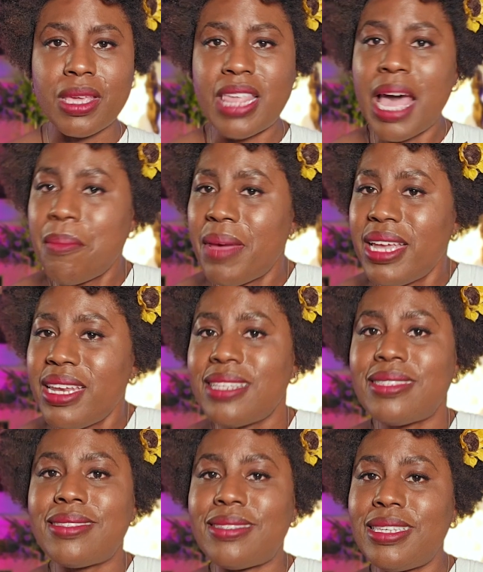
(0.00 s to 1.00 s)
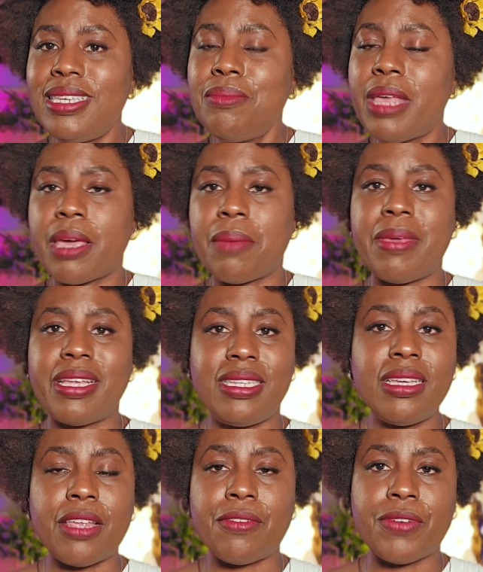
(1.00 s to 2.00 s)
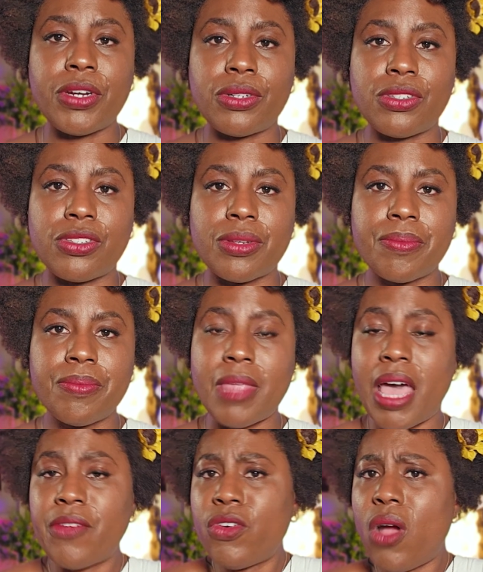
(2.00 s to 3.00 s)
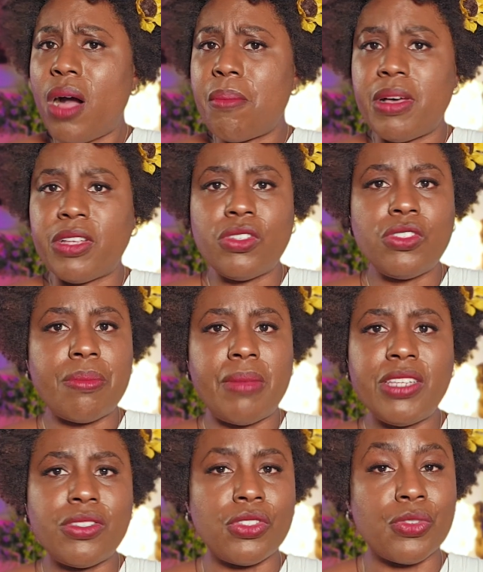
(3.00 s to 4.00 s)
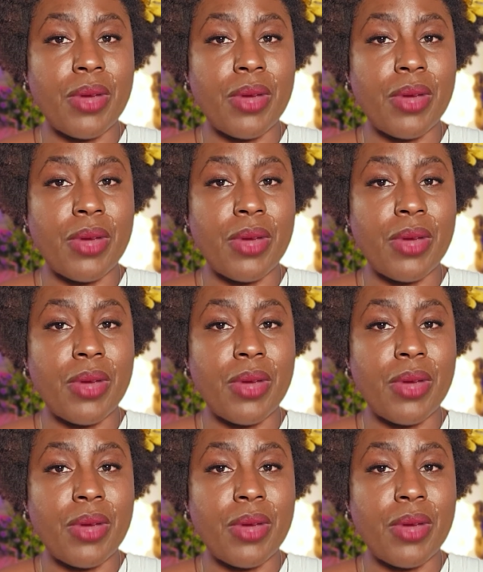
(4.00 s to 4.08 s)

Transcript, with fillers: Now, that might not seem like a big deal at first. After all, muscles are muscles,